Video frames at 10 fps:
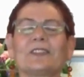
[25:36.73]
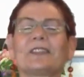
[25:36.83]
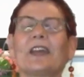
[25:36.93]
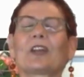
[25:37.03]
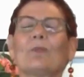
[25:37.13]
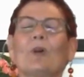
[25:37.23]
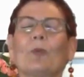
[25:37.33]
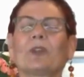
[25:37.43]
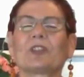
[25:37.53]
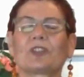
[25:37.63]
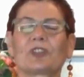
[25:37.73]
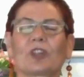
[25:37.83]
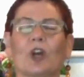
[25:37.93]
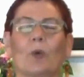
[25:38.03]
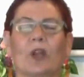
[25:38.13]
Let's take a moment just
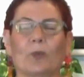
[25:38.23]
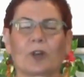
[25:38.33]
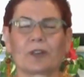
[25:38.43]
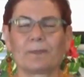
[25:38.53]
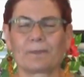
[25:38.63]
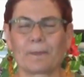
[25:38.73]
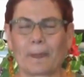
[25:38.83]
to go inward